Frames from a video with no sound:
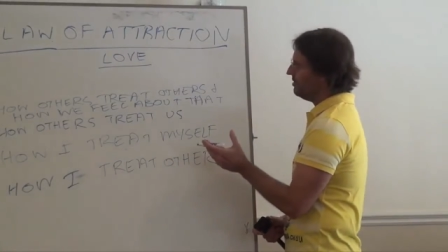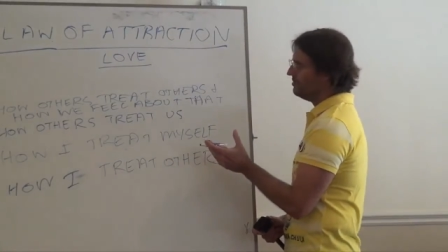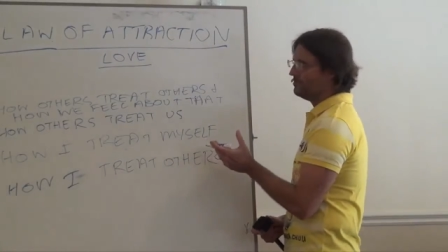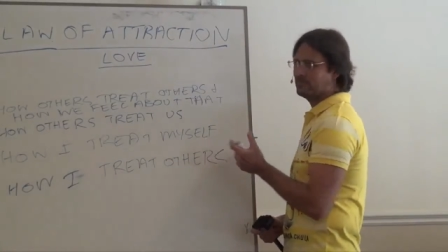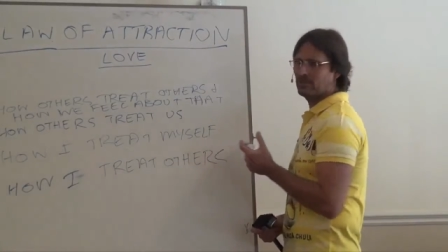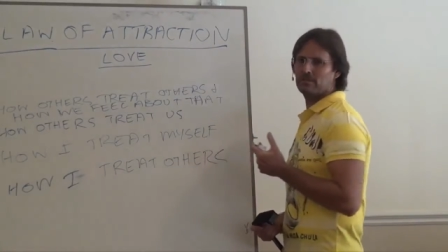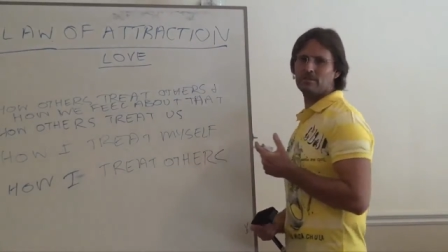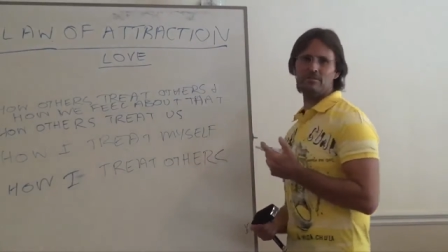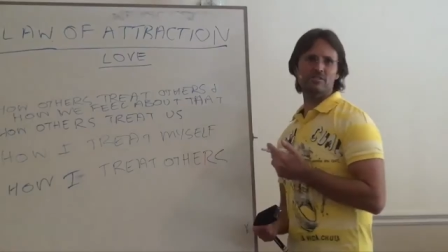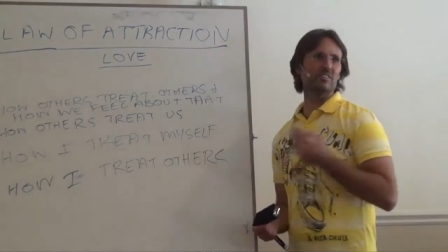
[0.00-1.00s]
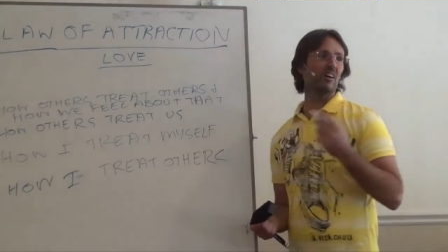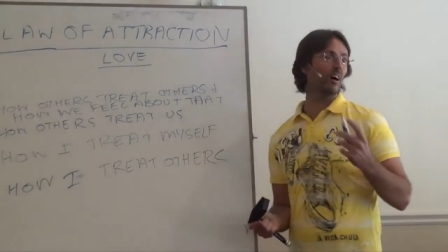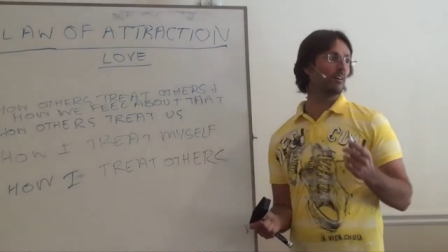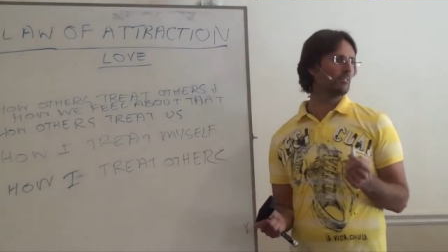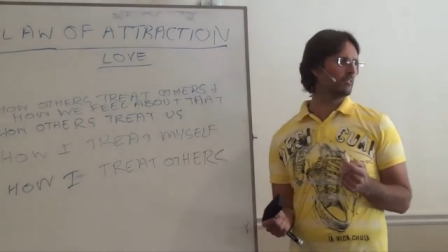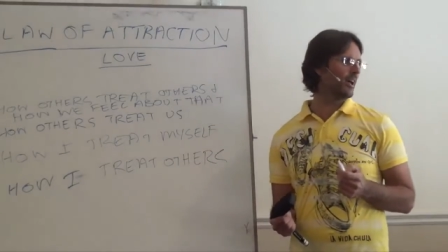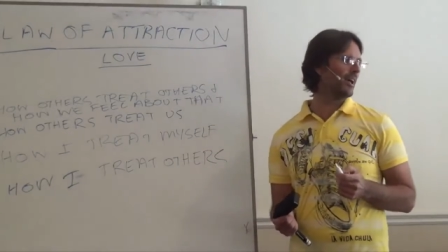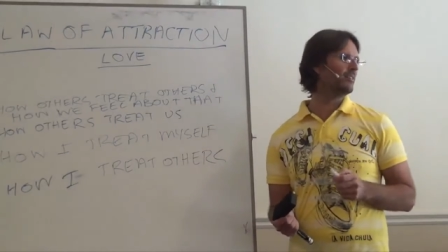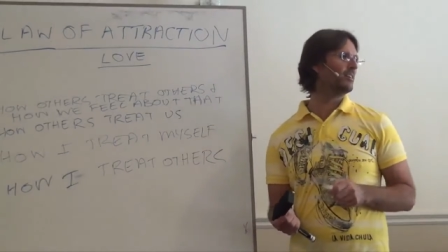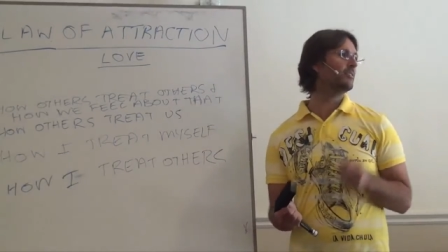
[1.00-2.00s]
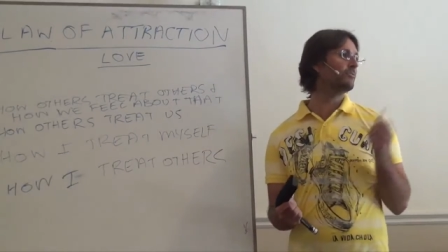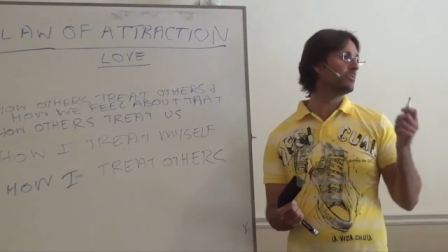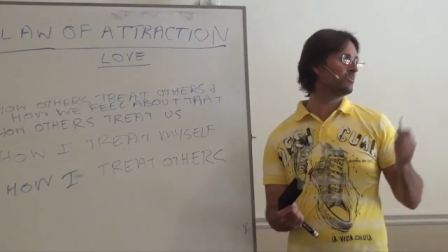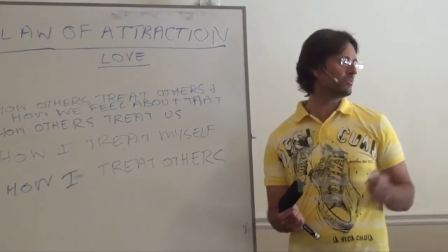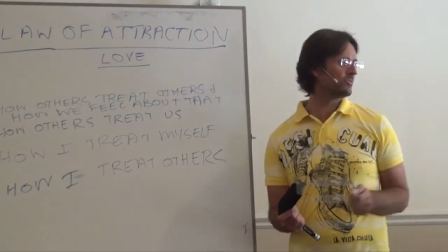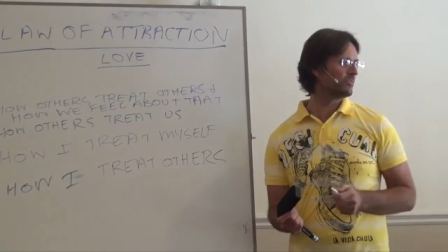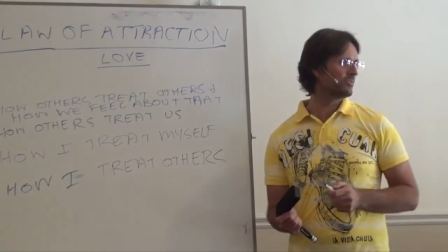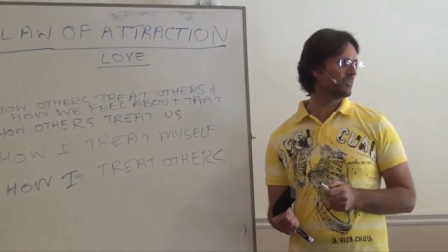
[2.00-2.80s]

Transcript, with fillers: of denial and ignorance